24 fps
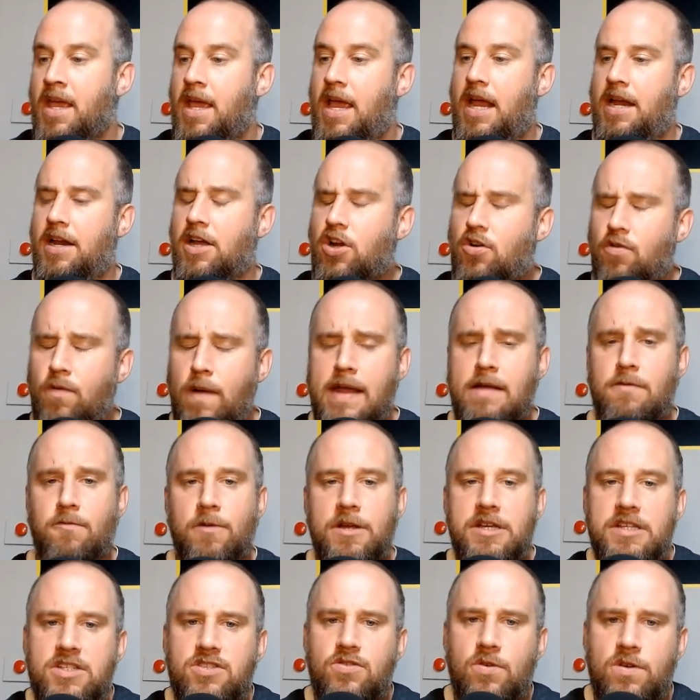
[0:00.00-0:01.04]
a great
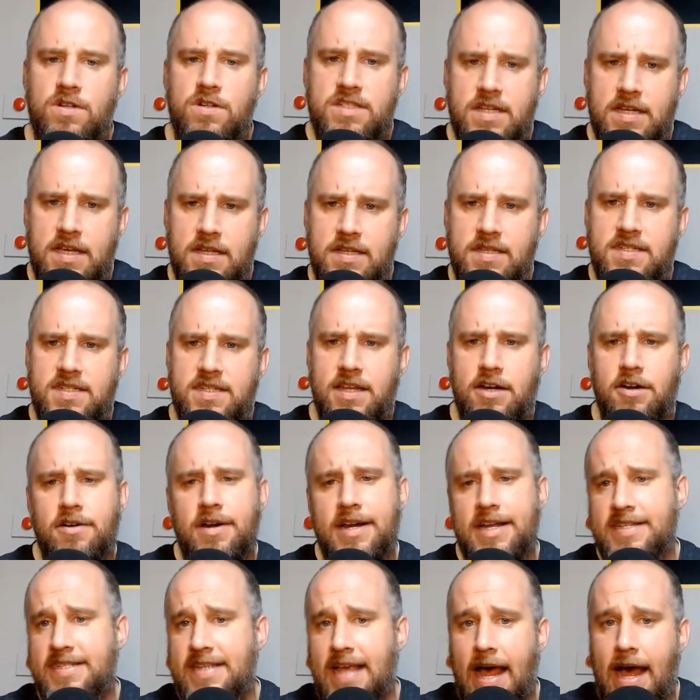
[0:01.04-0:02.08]
resource to consider
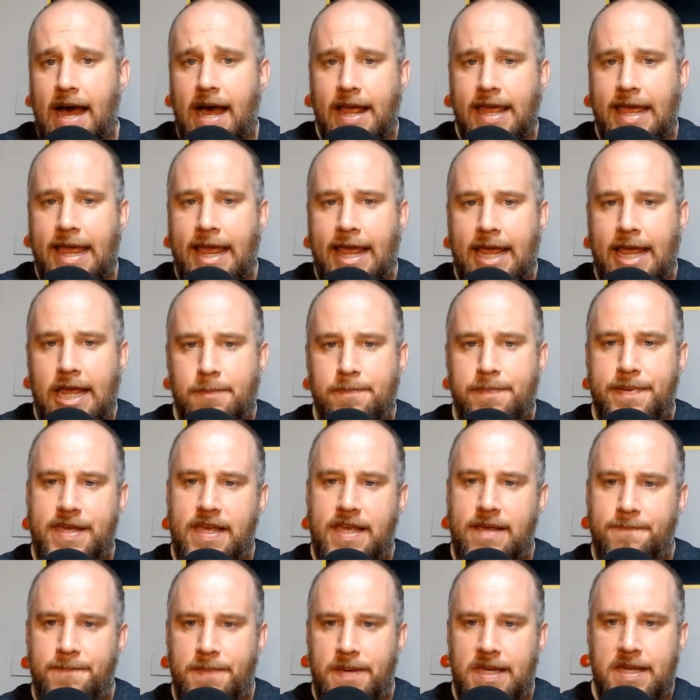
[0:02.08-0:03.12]
is
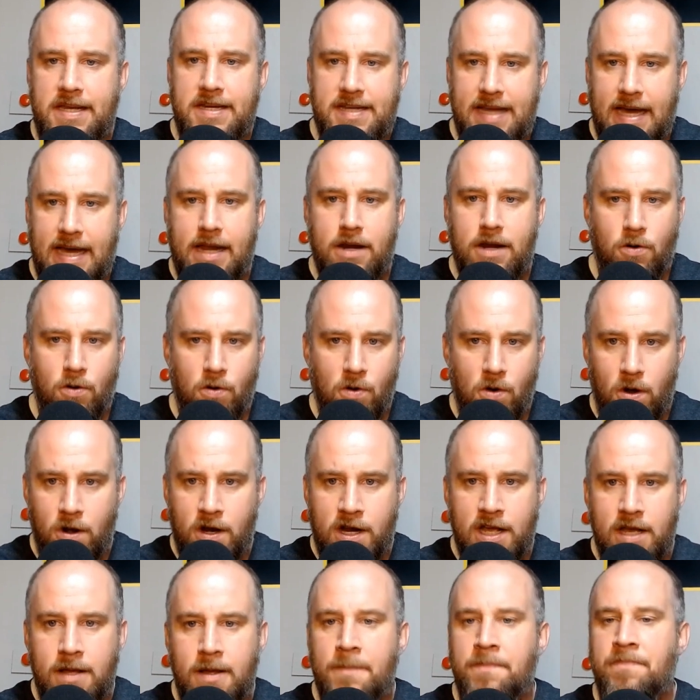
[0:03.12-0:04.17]
IAPP.org.